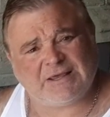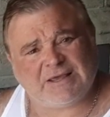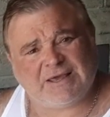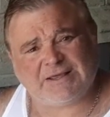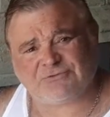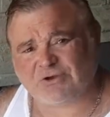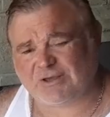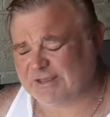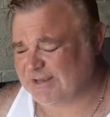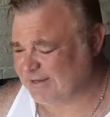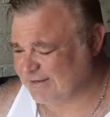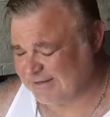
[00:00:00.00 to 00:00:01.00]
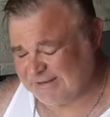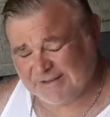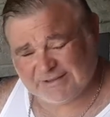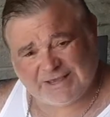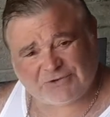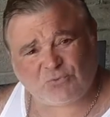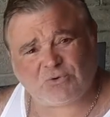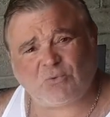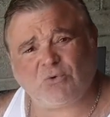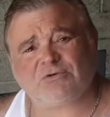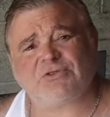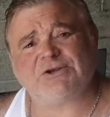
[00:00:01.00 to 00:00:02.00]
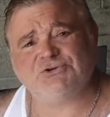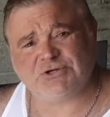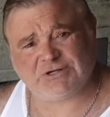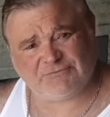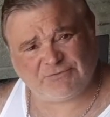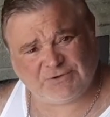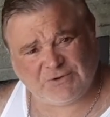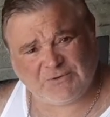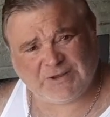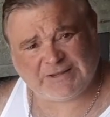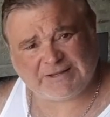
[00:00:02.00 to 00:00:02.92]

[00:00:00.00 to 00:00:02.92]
That's one of the worst things you could ever do.